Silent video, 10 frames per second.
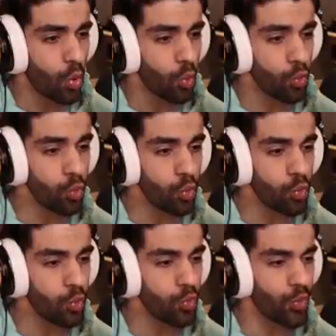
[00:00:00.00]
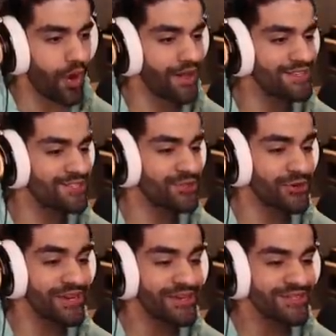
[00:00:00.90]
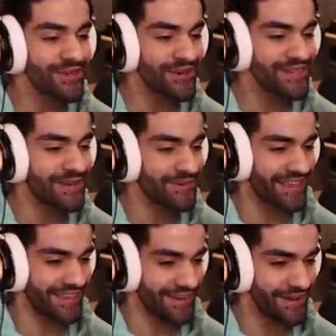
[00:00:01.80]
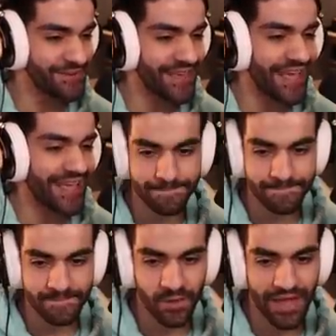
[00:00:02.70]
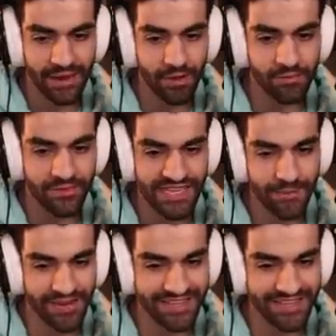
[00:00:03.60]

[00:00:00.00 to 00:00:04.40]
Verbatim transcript: Ooh, Azuriel's Hood coming in. Okay. Go anywhere on RuneScape on a